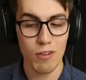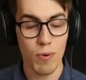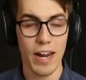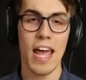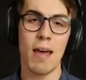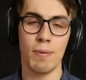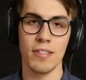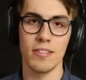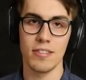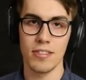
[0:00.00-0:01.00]
of what
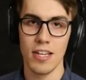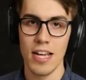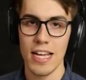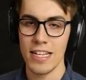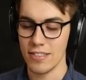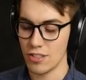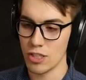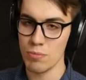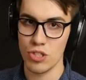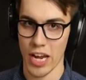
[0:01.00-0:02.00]
happens is
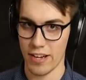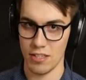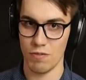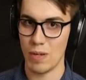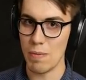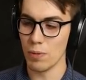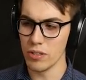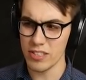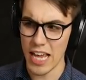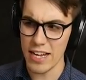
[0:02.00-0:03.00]
subjective.
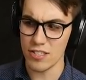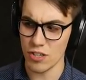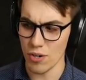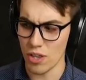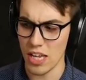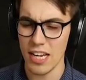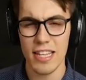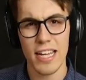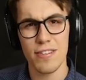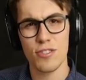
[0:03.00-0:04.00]
People take a certain thing and
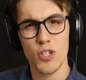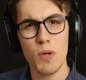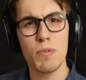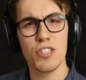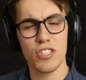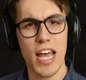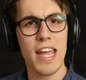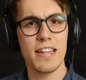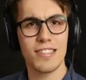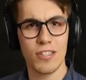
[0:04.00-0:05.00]
they assume you're
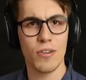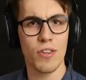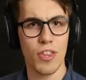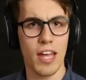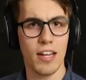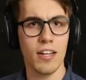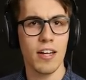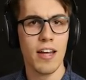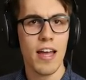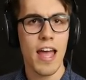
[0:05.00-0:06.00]
saying a certain thing
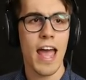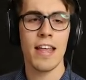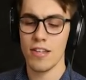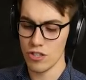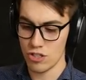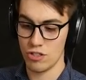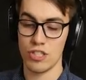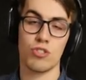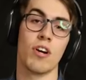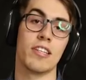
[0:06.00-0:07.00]
and there's
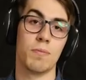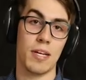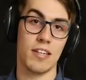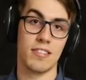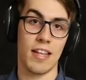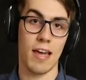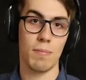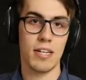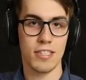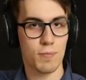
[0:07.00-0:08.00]
distrust because of that
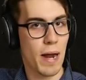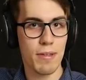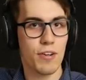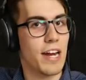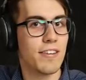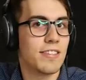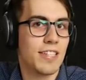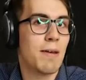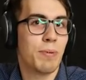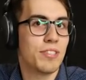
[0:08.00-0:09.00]
because it's probably greater than
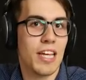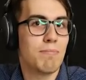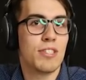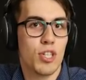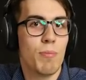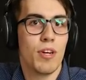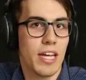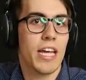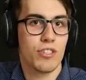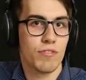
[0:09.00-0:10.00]
10%
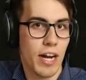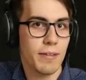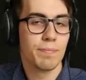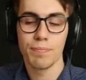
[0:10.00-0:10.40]
miscommunication, right?